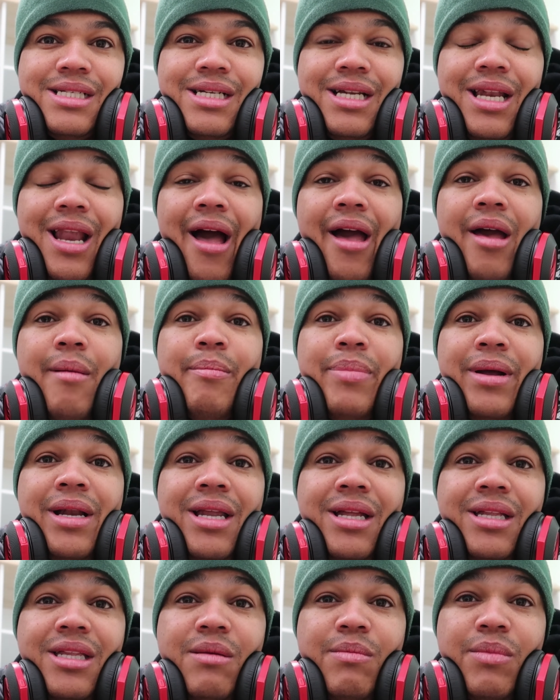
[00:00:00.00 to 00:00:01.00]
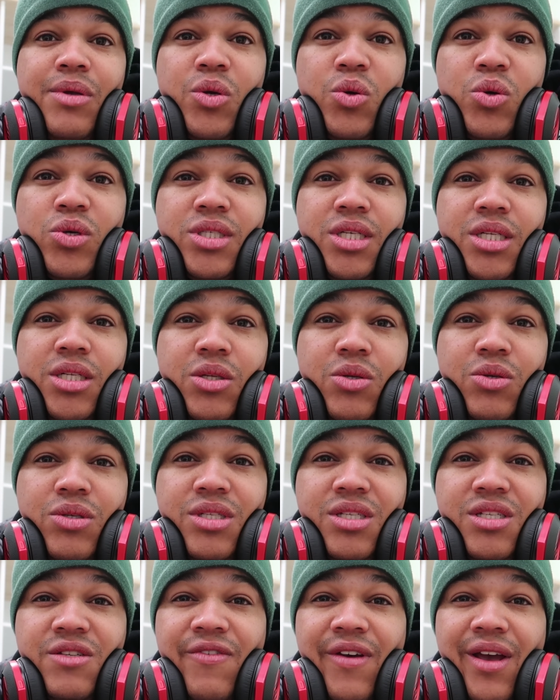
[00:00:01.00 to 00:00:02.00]
a liability because it
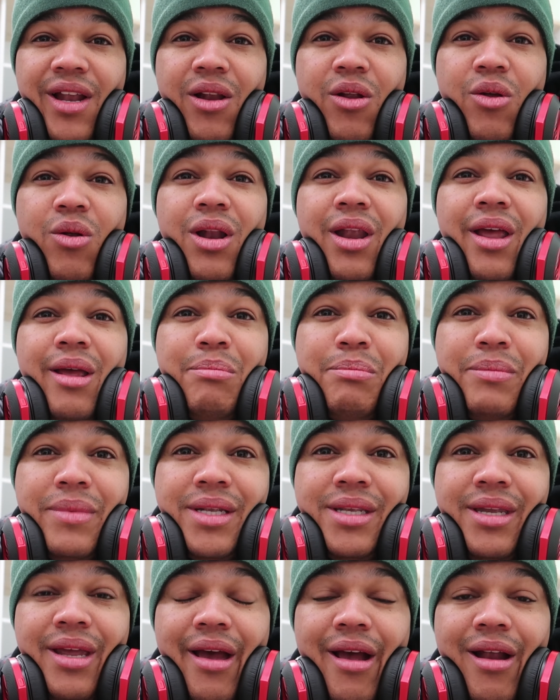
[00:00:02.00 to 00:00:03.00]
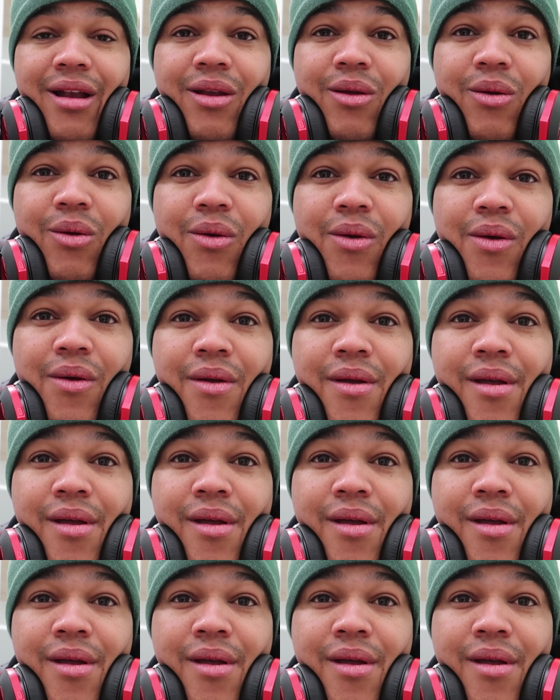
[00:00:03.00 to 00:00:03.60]
loses value. Let me tell you,